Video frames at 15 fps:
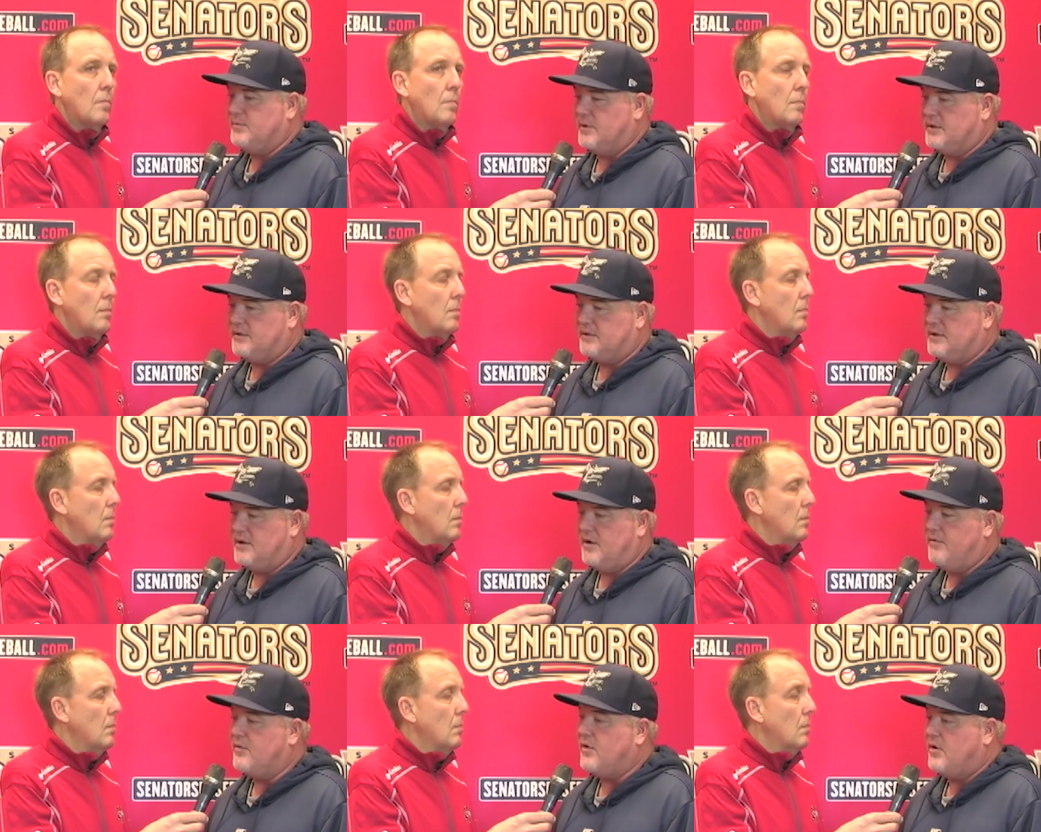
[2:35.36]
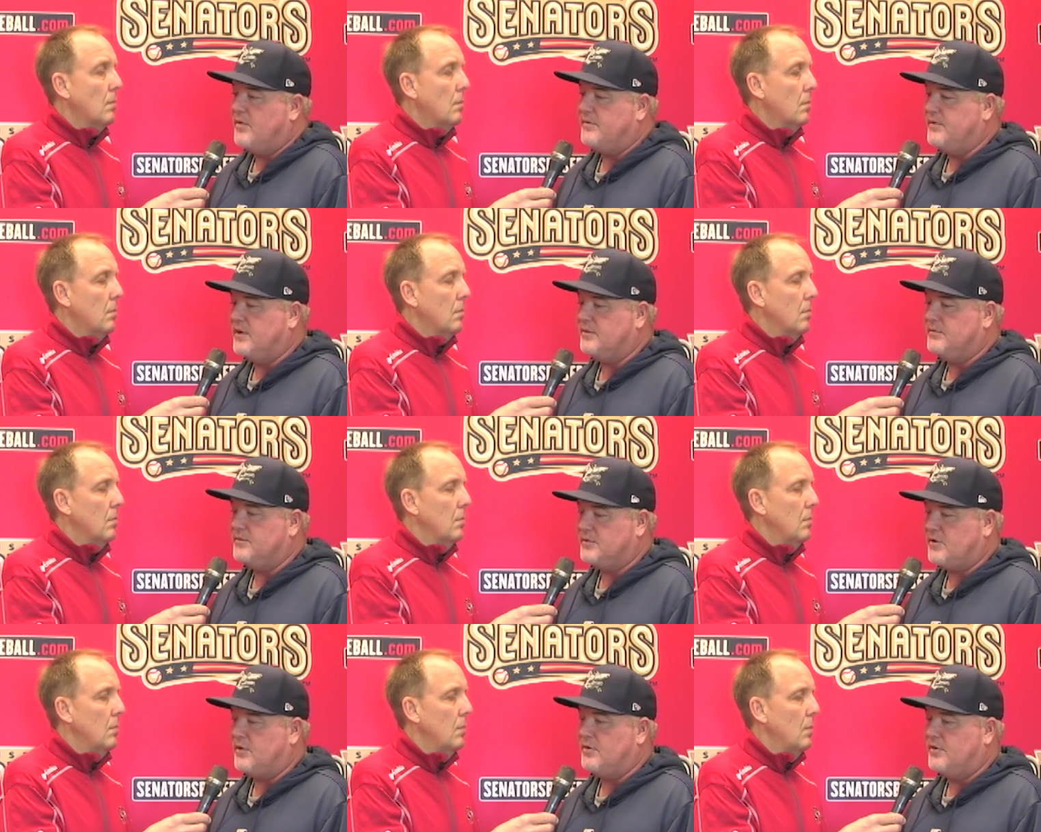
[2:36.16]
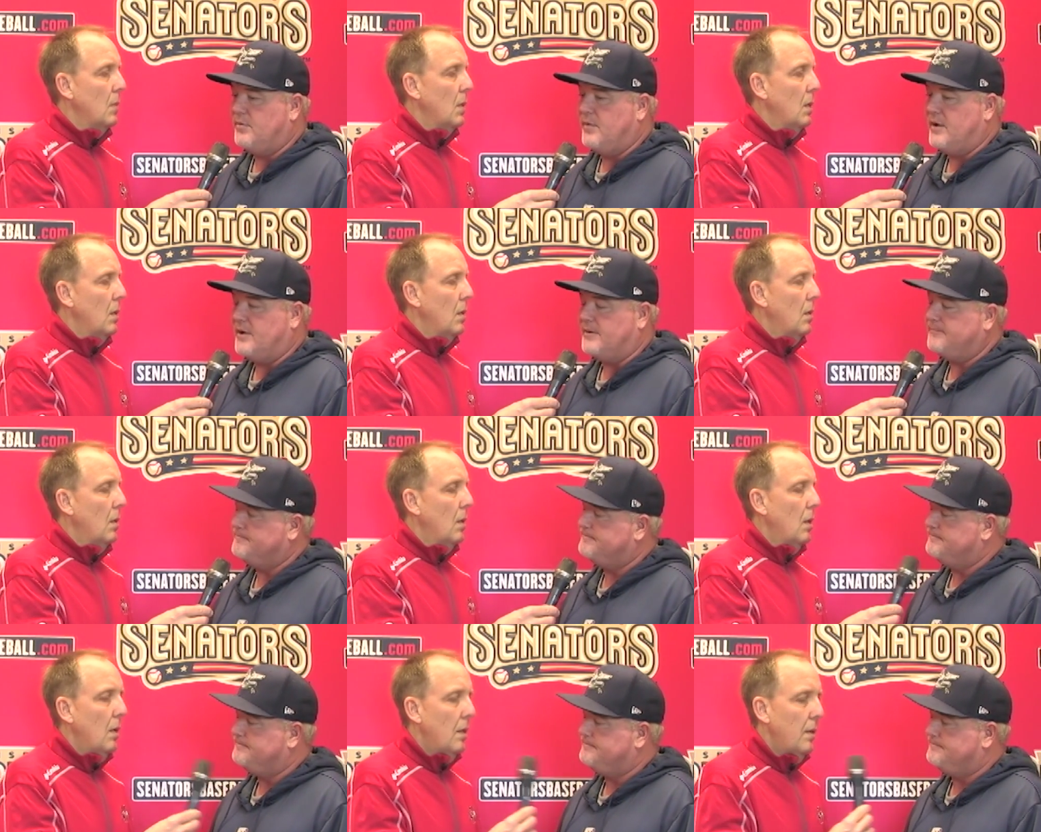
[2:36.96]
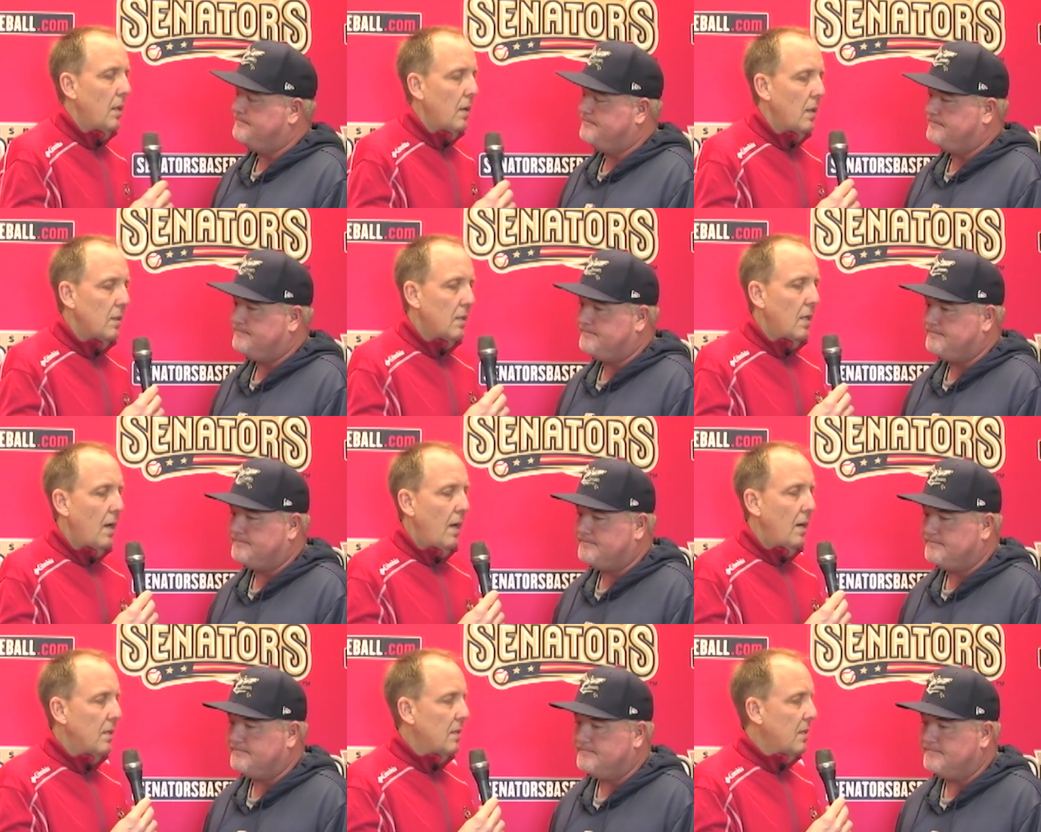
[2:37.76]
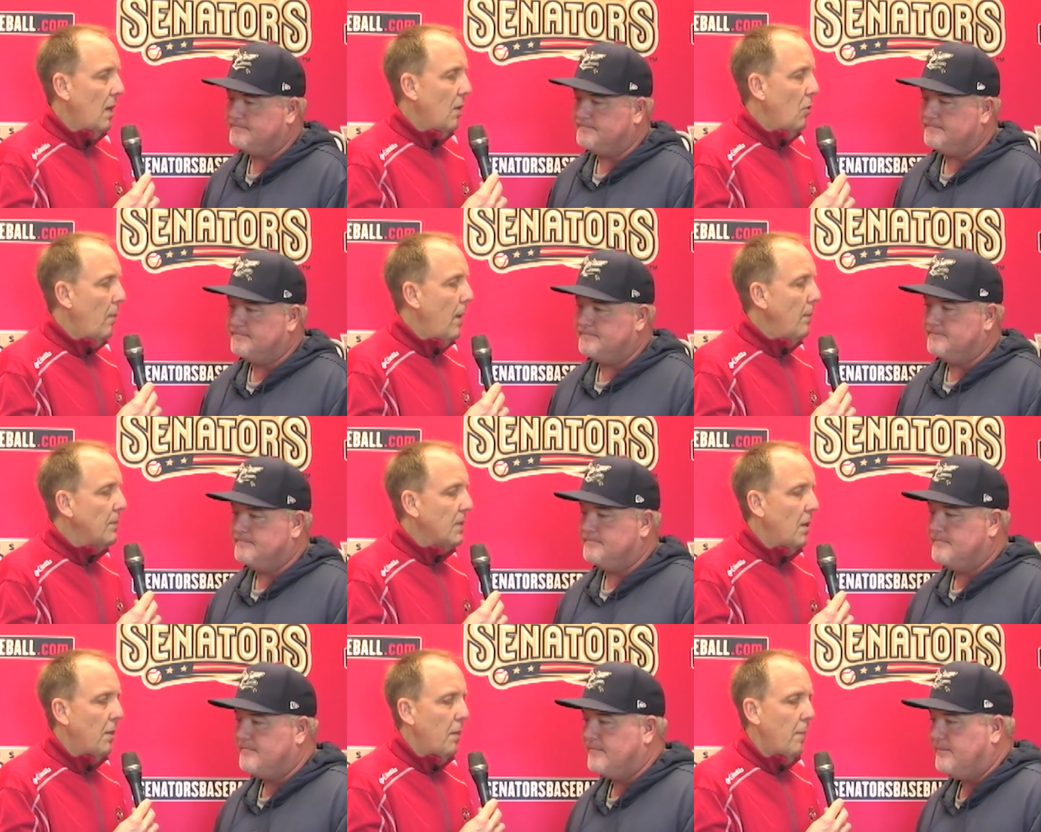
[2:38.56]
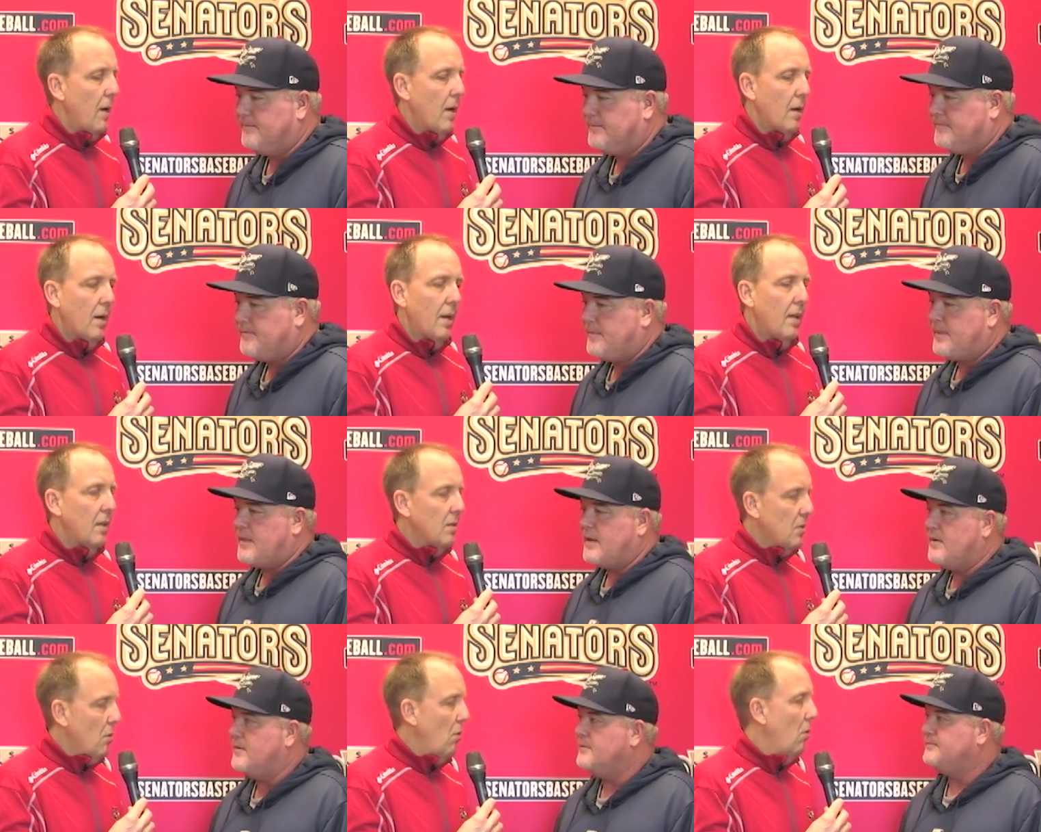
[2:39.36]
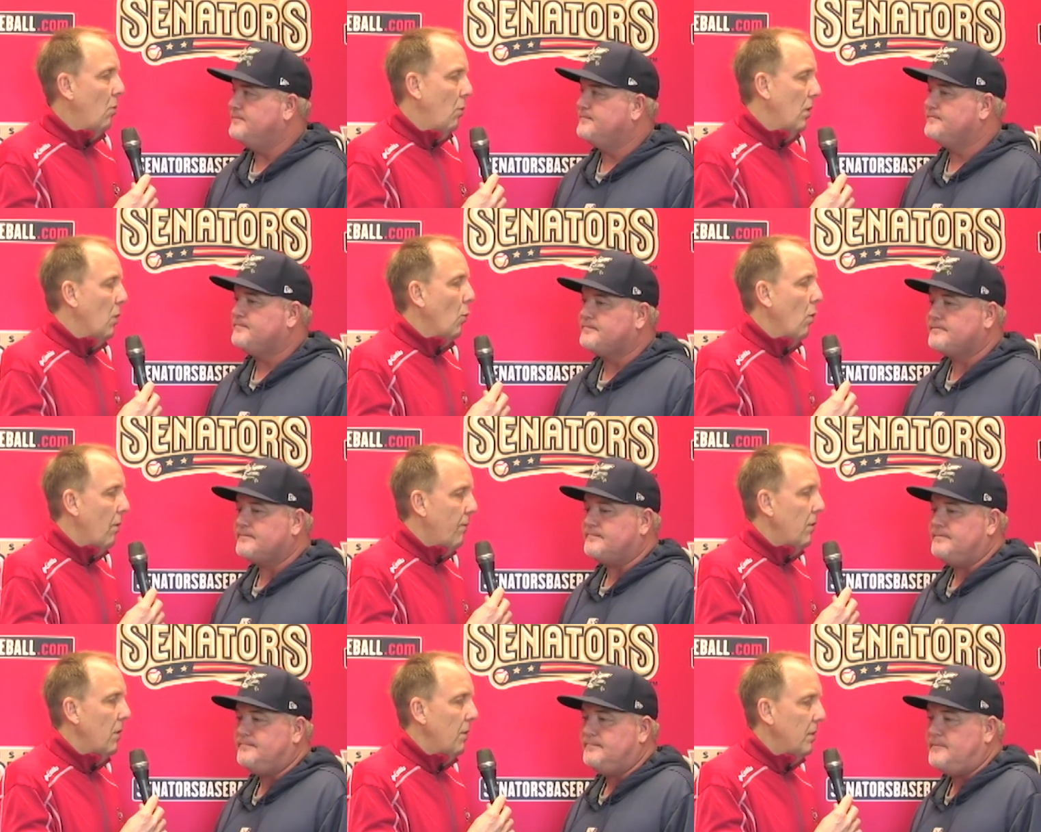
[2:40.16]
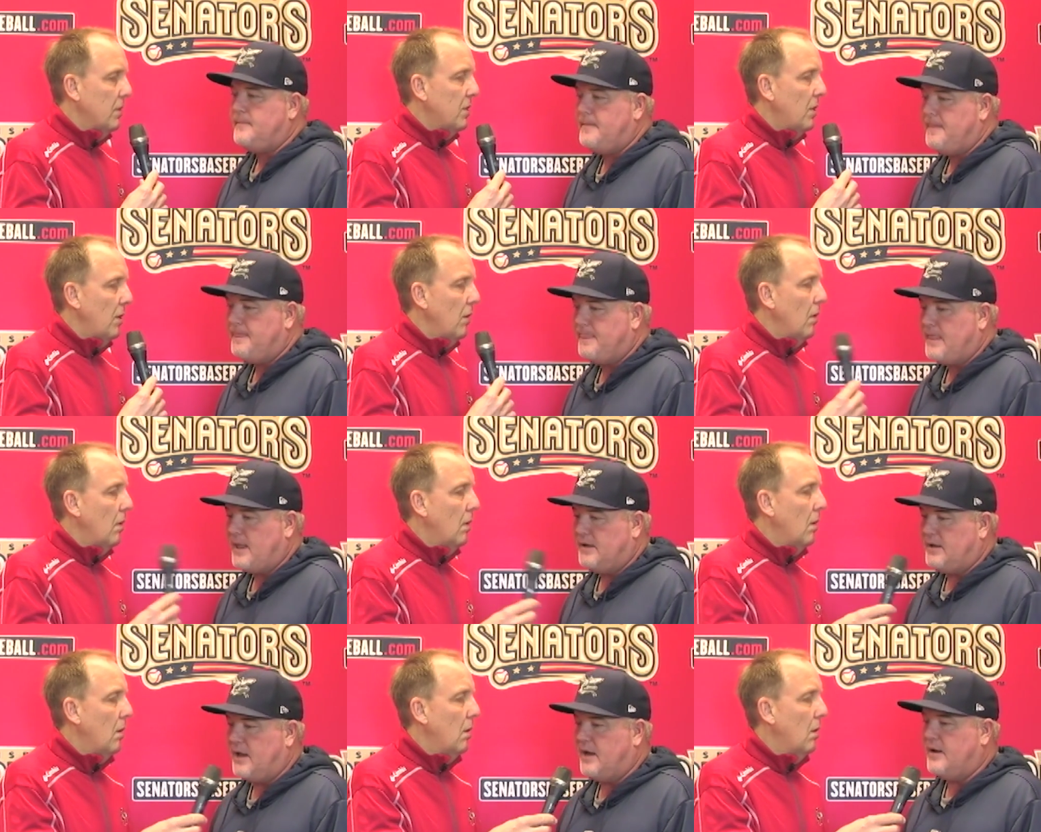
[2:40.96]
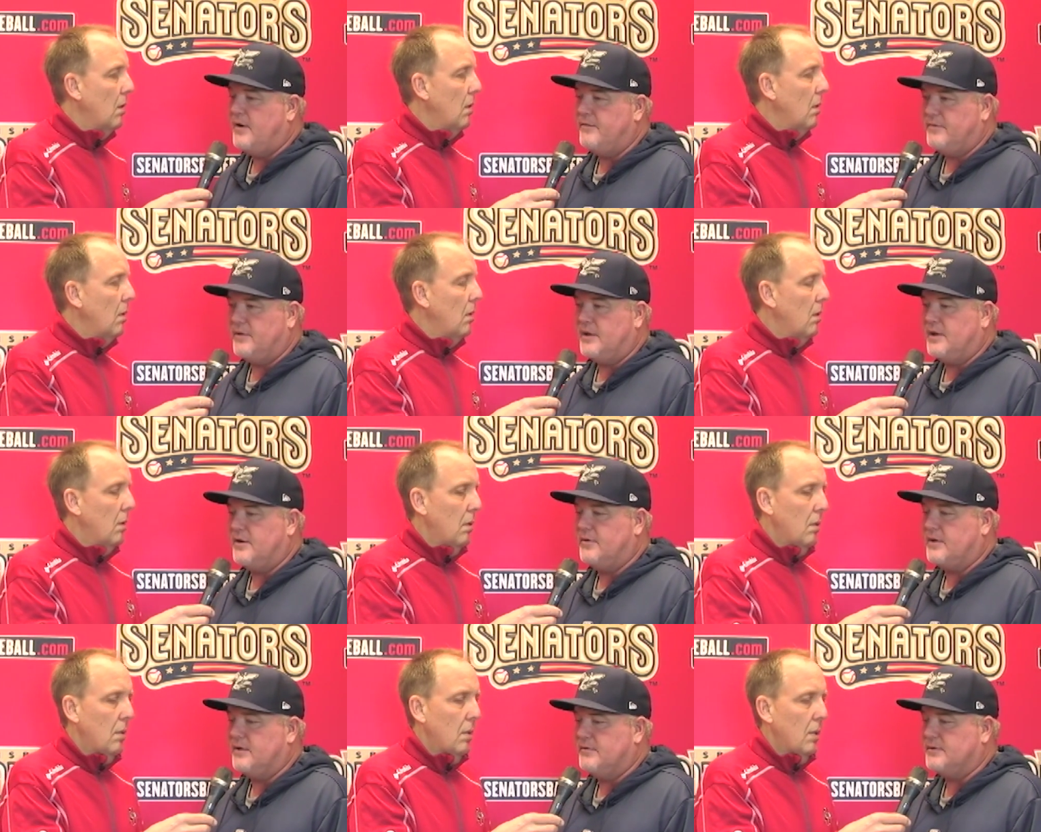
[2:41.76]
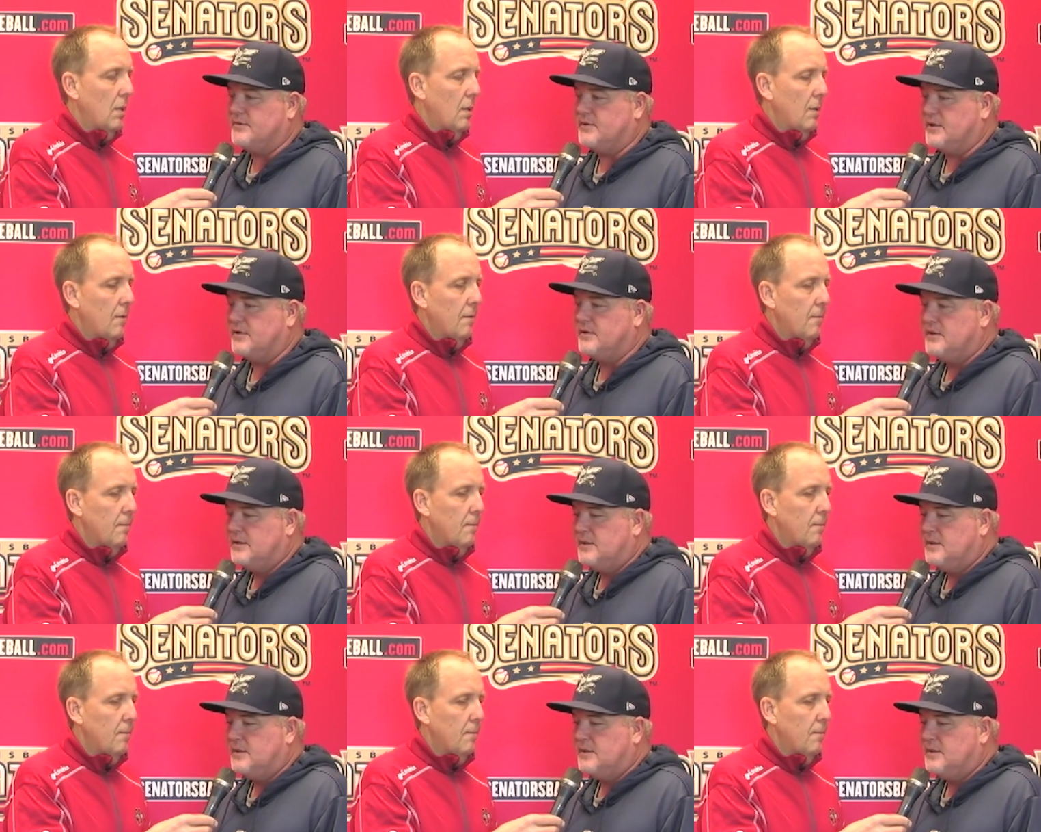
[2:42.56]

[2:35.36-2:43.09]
Speaker 1: but uh, overall we've done starting to do
Speaker 2: better. And tonight it's Tyler Hapes on the mound, and he has thrown really well for you this year.
Speaker 1: Yeah, hopefully he'll give us a